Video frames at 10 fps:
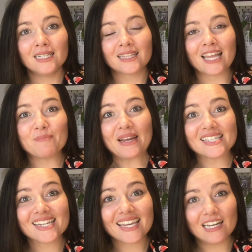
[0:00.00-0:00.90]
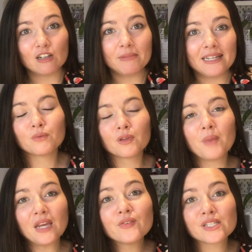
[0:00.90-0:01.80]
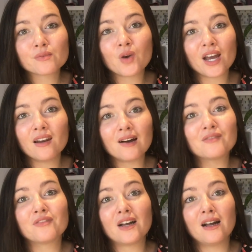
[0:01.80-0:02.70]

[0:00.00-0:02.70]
They're based in Kilburn. The main reason why I love